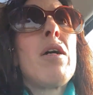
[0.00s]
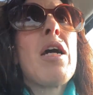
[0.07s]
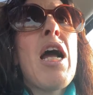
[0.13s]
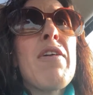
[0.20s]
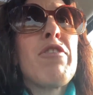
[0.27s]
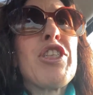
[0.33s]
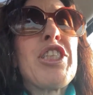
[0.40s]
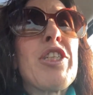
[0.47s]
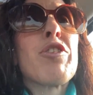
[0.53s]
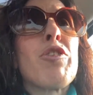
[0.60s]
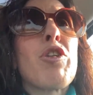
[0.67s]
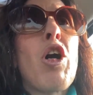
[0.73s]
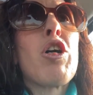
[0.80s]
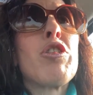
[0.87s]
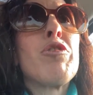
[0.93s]
Every single
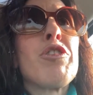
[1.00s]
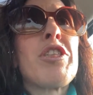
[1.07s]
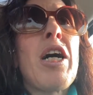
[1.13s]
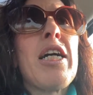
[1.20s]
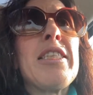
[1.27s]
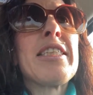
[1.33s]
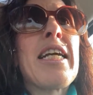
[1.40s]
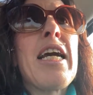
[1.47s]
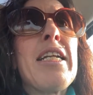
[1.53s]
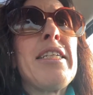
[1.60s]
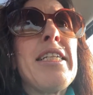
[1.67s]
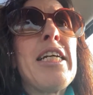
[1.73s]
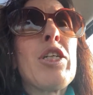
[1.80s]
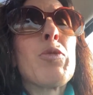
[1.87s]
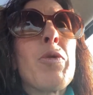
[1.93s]
cardinal sign is getting
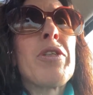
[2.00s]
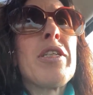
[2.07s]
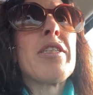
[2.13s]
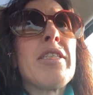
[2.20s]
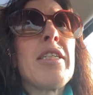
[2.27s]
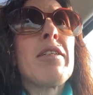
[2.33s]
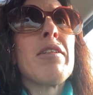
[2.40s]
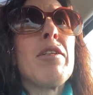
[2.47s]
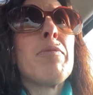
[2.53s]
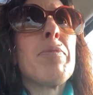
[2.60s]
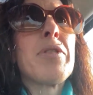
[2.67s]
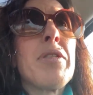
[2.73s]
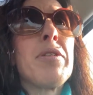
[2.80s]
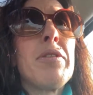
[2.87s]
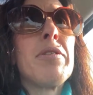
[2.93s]
nailed with this
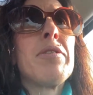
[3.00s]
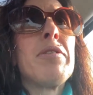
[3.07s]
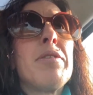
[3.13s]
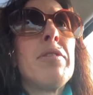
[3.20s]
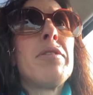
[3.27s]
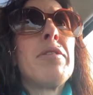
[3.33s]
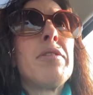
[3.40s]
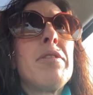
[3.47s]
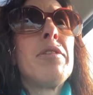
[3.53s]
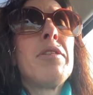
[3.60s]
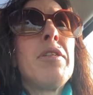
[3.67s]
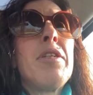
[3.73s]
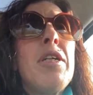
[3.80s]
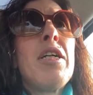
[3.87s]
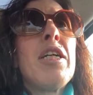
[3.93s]
eclipse.
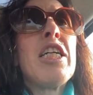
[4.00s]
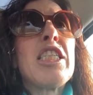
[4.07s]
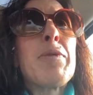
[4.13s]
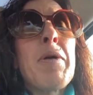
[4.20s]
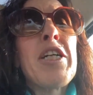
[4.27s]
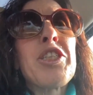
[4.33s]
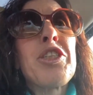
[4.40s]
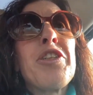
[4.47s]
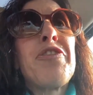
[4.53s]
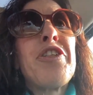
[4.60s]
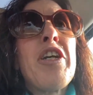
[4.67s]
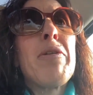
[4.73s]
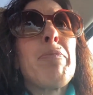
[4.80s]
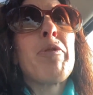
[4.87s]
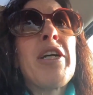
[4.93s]
Especially if you
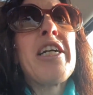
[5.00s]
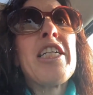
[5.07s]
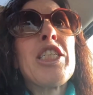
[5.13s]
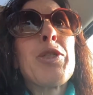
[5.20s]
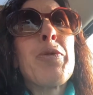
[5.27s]
have planets